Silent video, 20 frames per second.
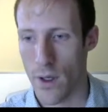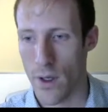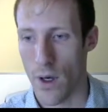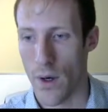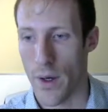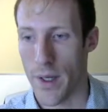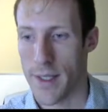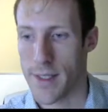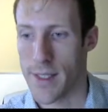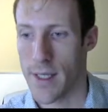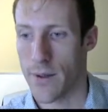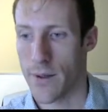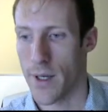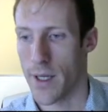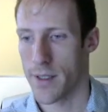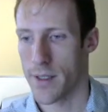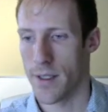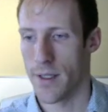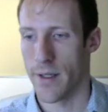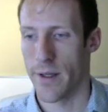Oh, and I see a
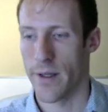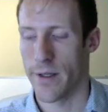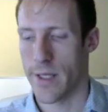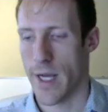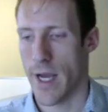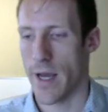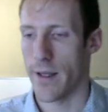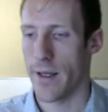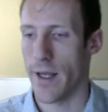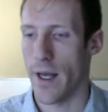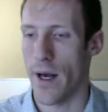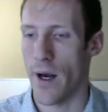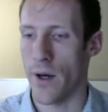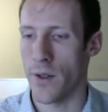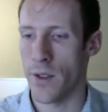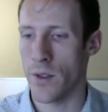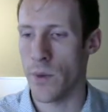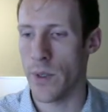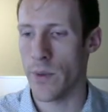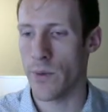question in the chat.
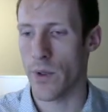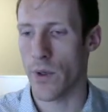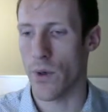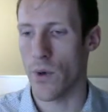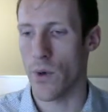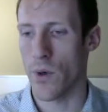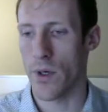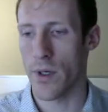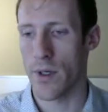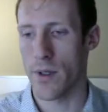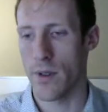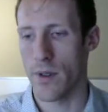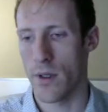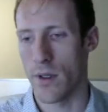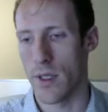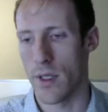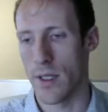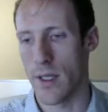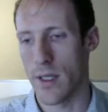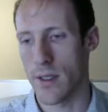How did we record
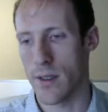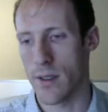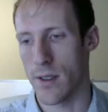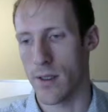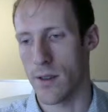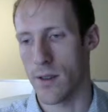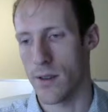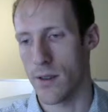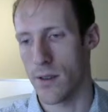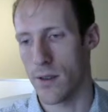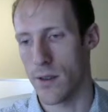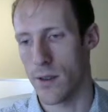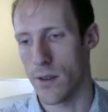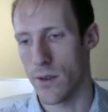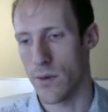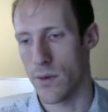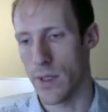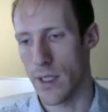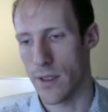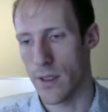the distance
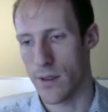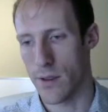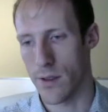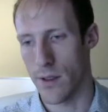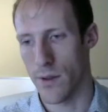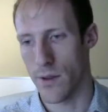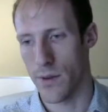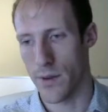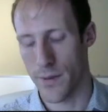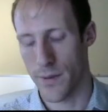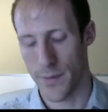to each node?